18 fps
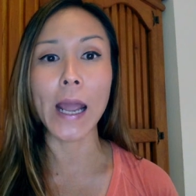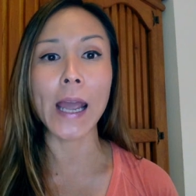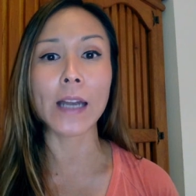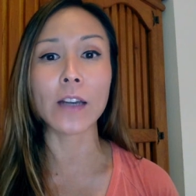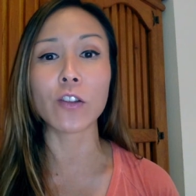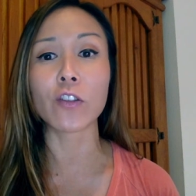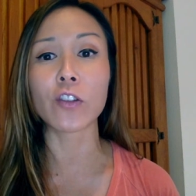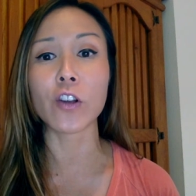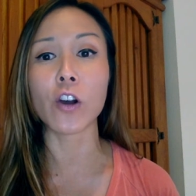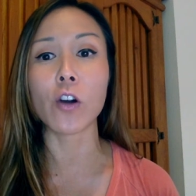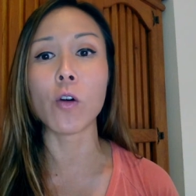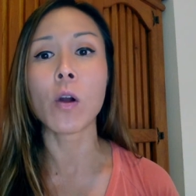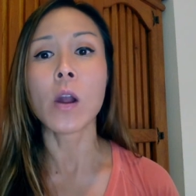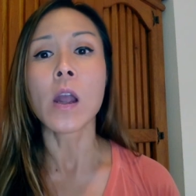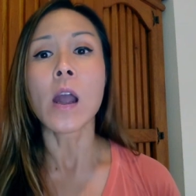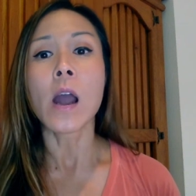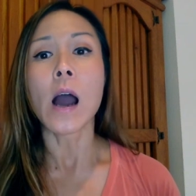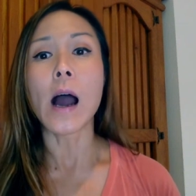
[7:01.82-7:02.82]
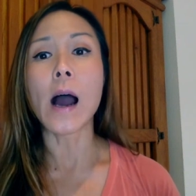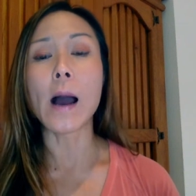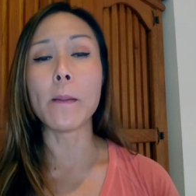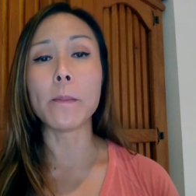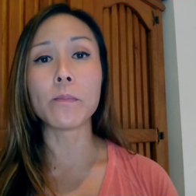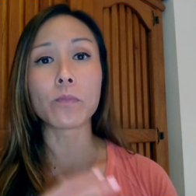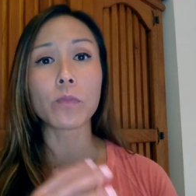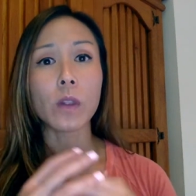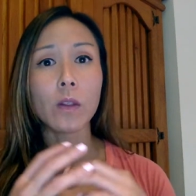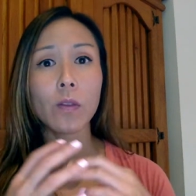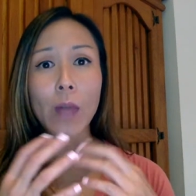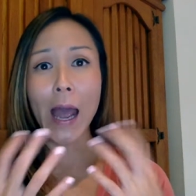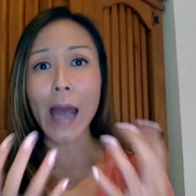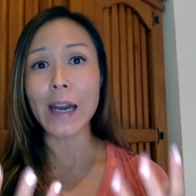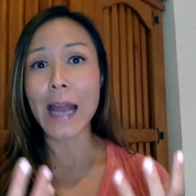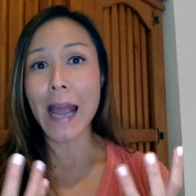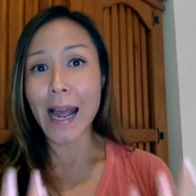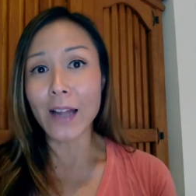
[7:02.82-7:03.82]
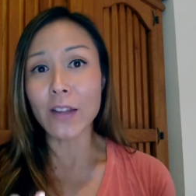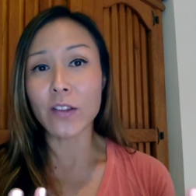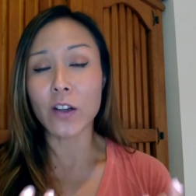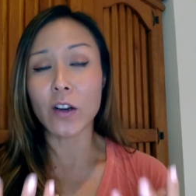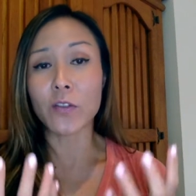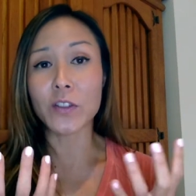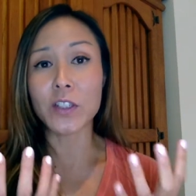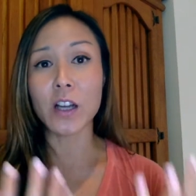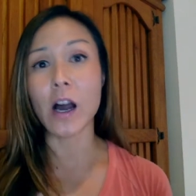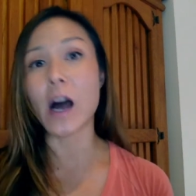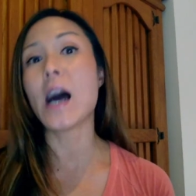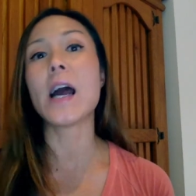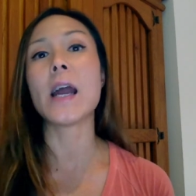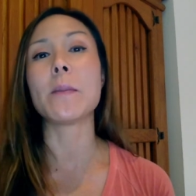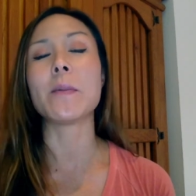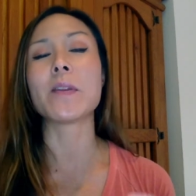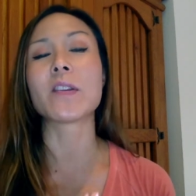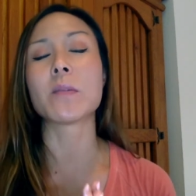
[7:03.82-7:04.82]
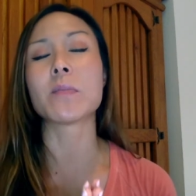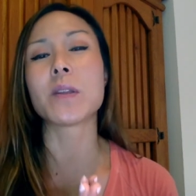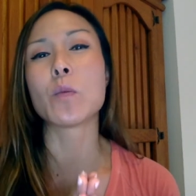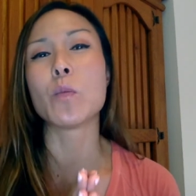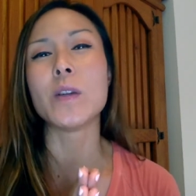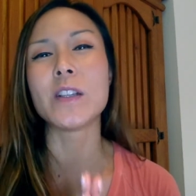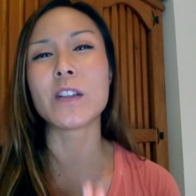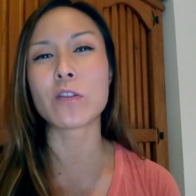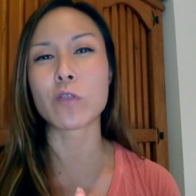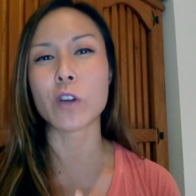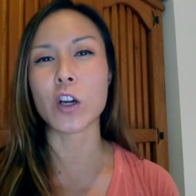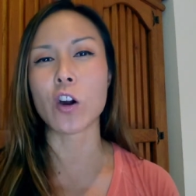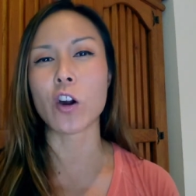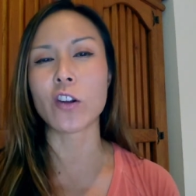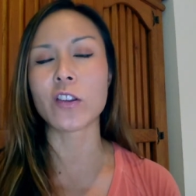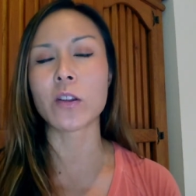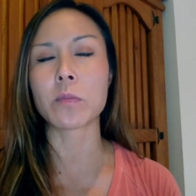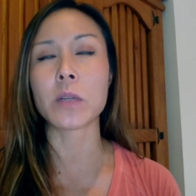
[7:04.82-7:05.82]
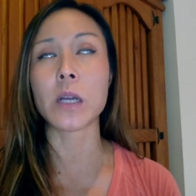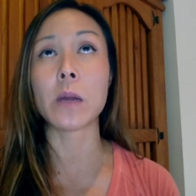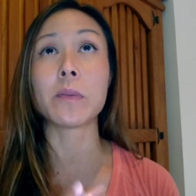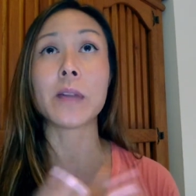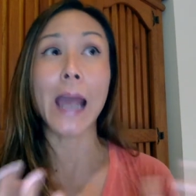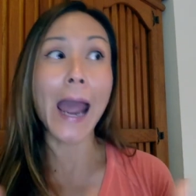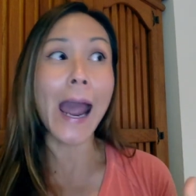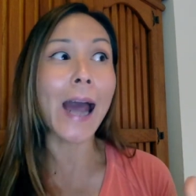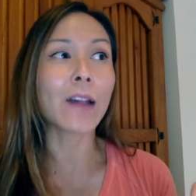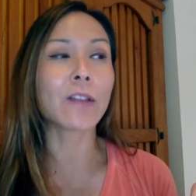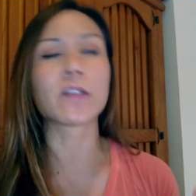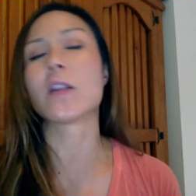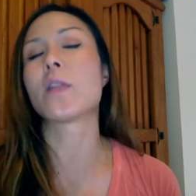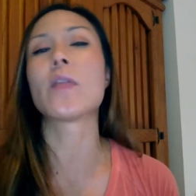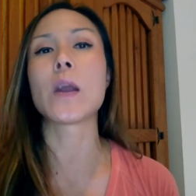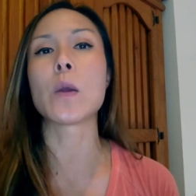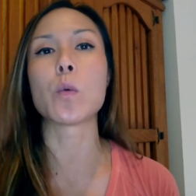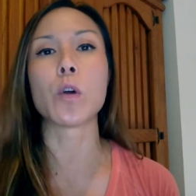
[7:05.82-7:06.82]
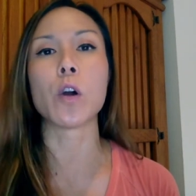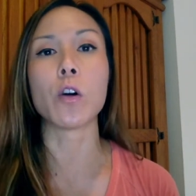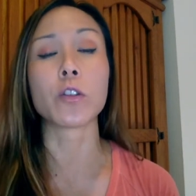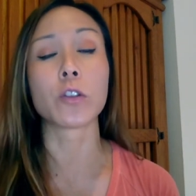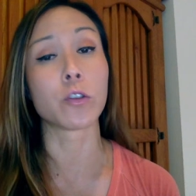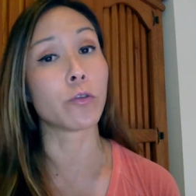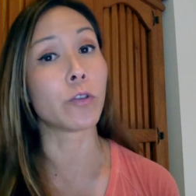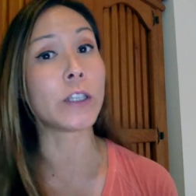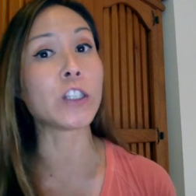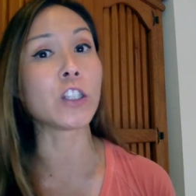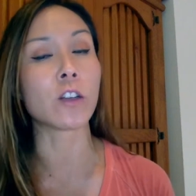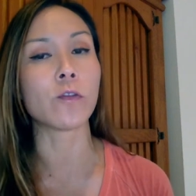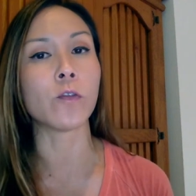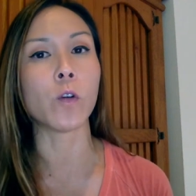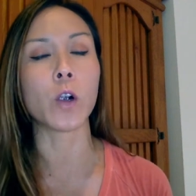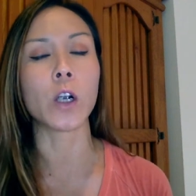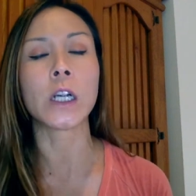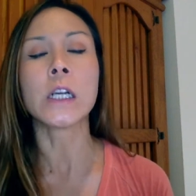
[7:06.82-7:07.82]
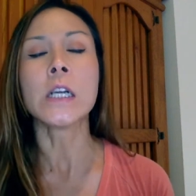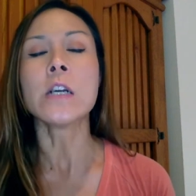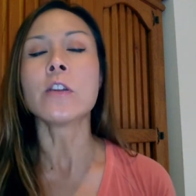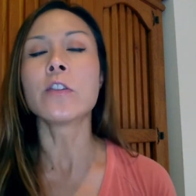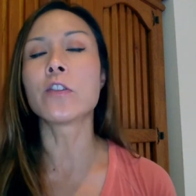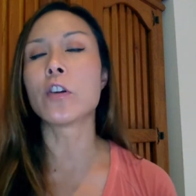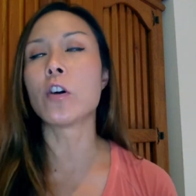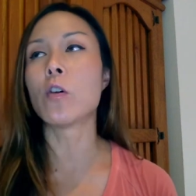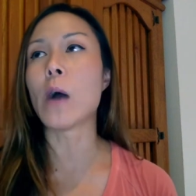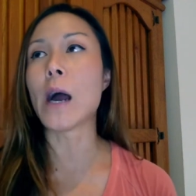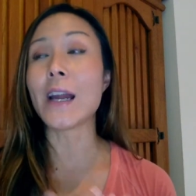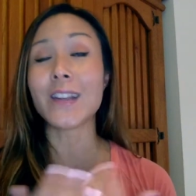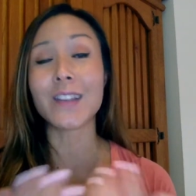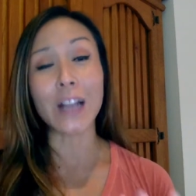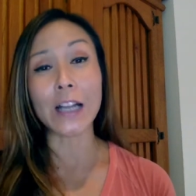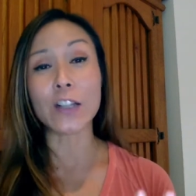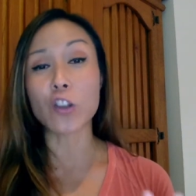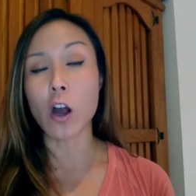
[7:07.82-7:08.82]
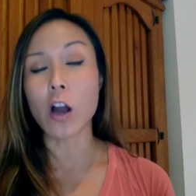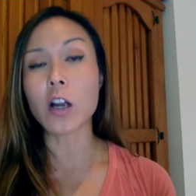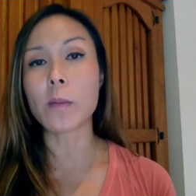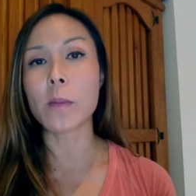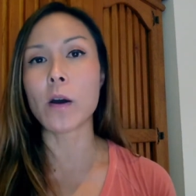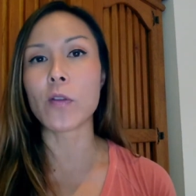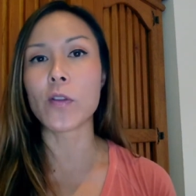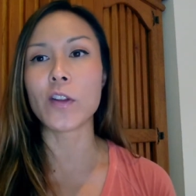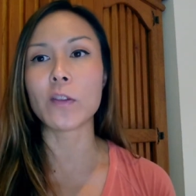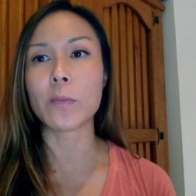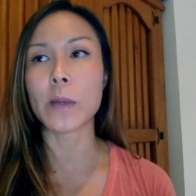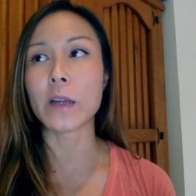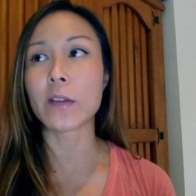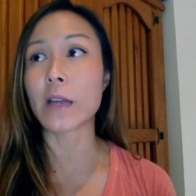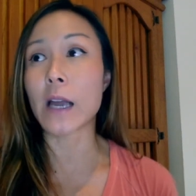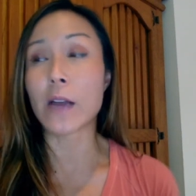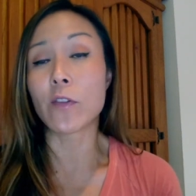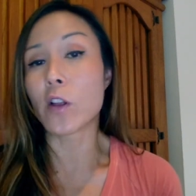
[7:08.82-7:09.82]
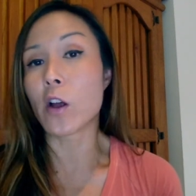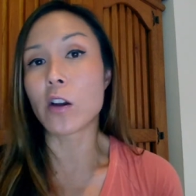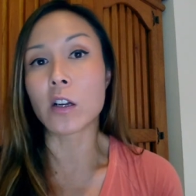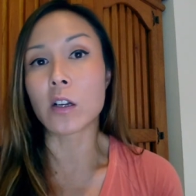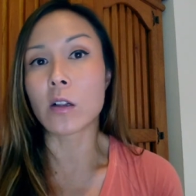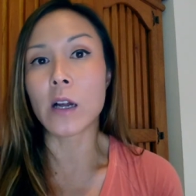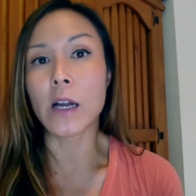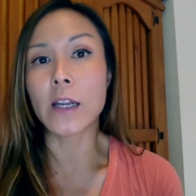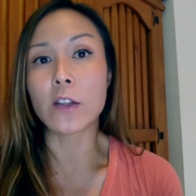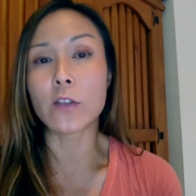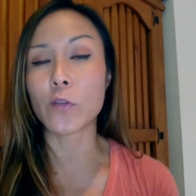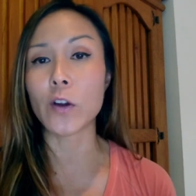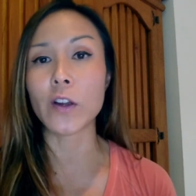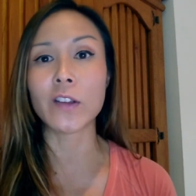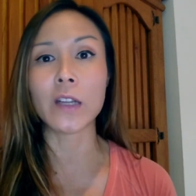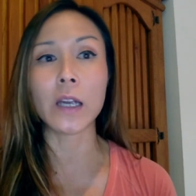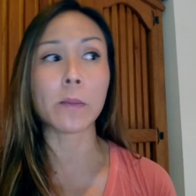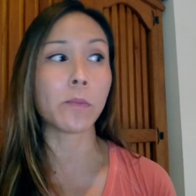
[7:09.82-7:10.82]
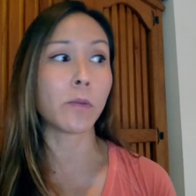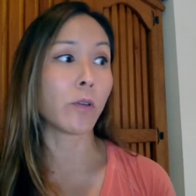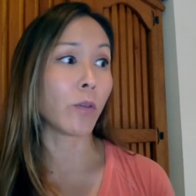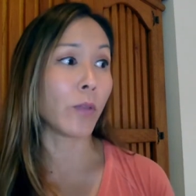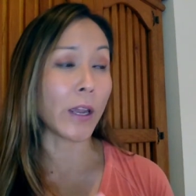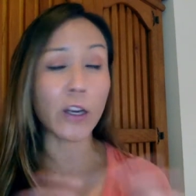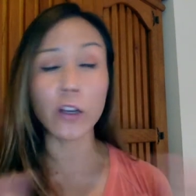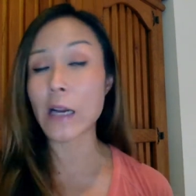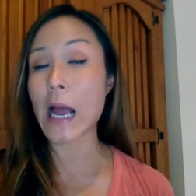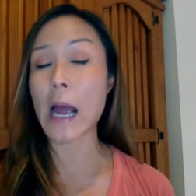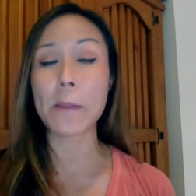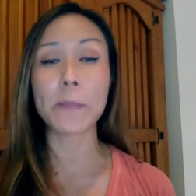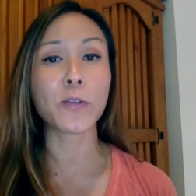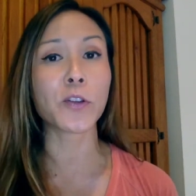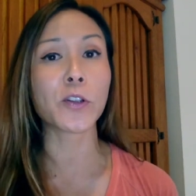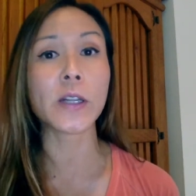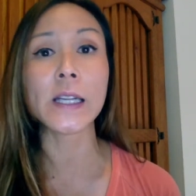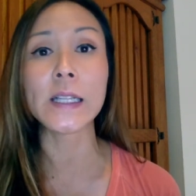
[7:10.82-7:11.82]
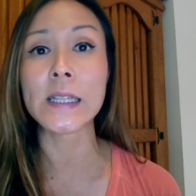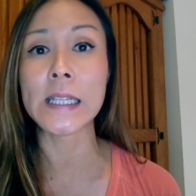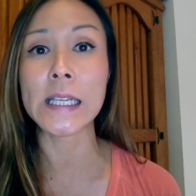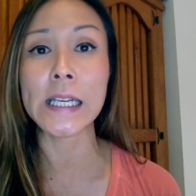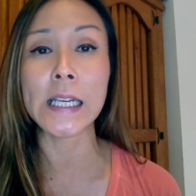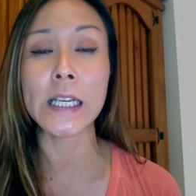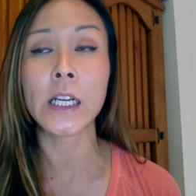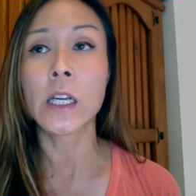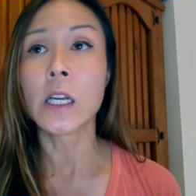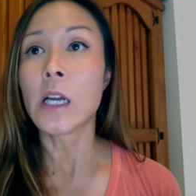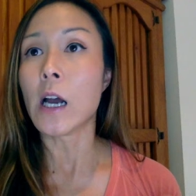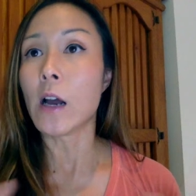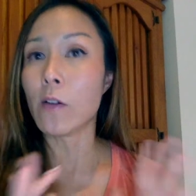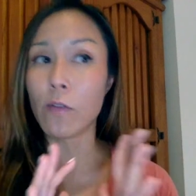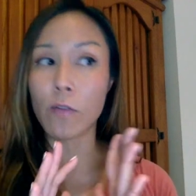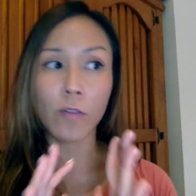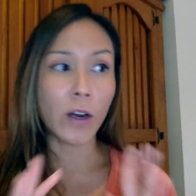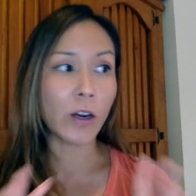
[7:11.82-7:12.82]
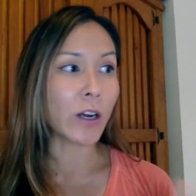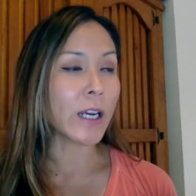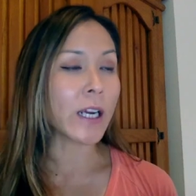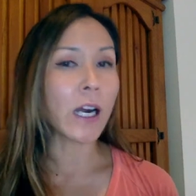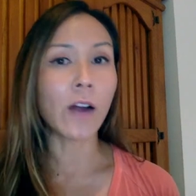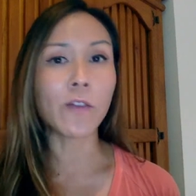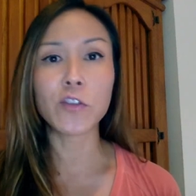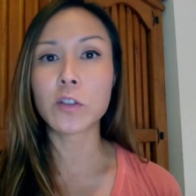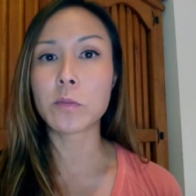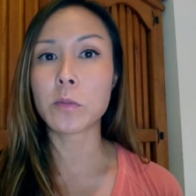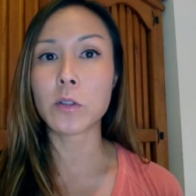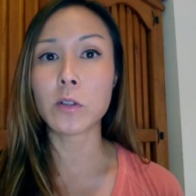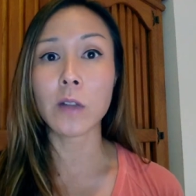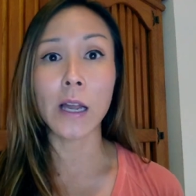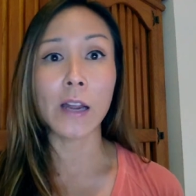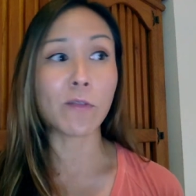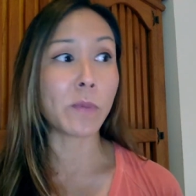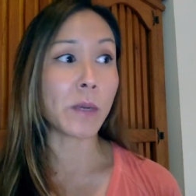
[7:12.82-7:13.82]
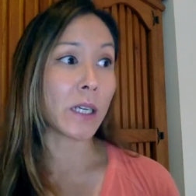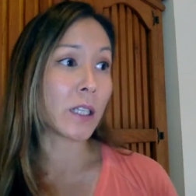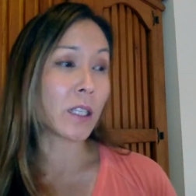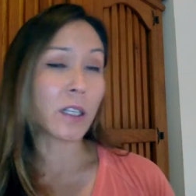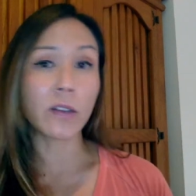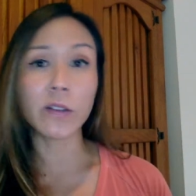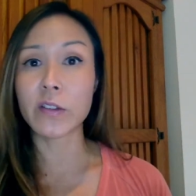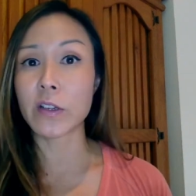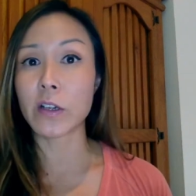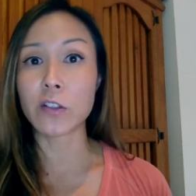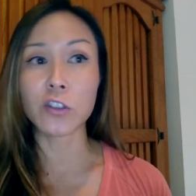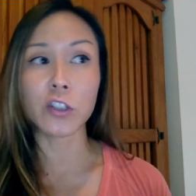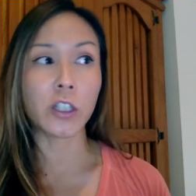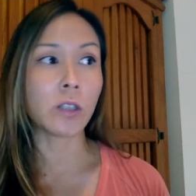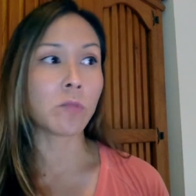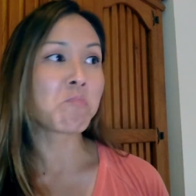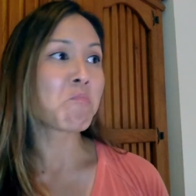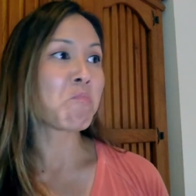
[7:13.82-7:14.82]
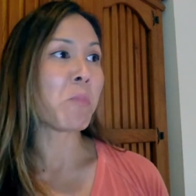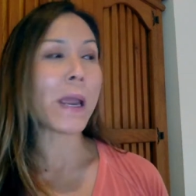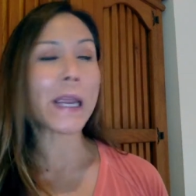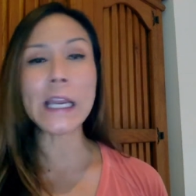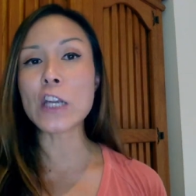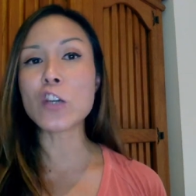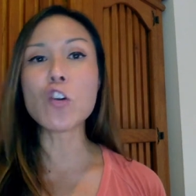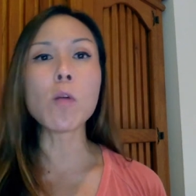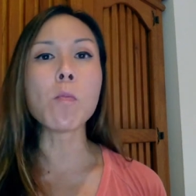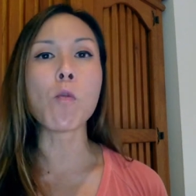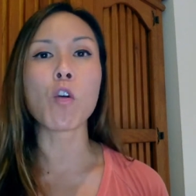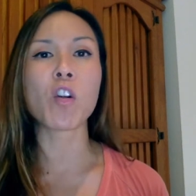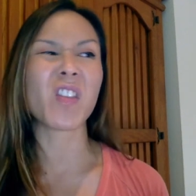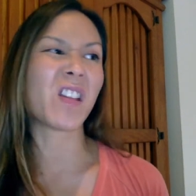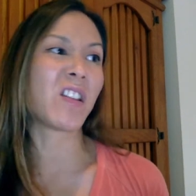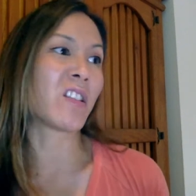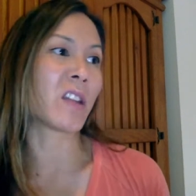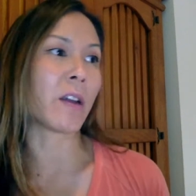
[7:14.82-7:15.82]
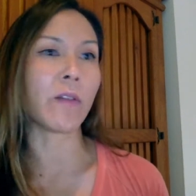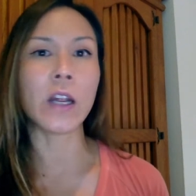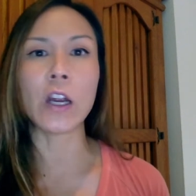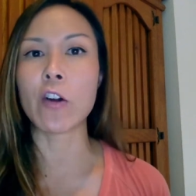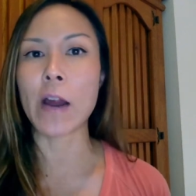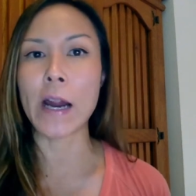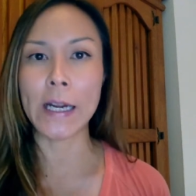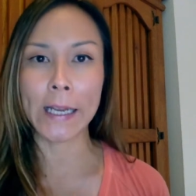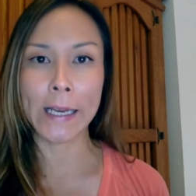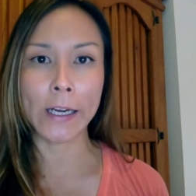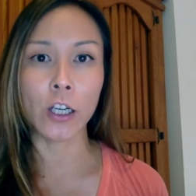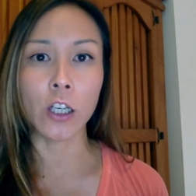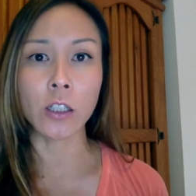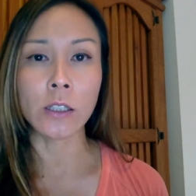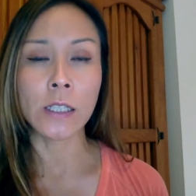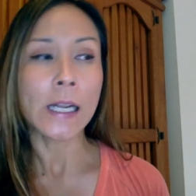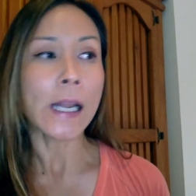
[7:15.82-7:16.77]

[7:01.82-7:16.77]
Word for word: And so that asset of time is something we disregard sometimes as the thing we're also reaching for. So I talk about this because I have a lot of clients, for example, they could absolutely lead a very comfortable life being a consultant, making no more than 70 grand a year.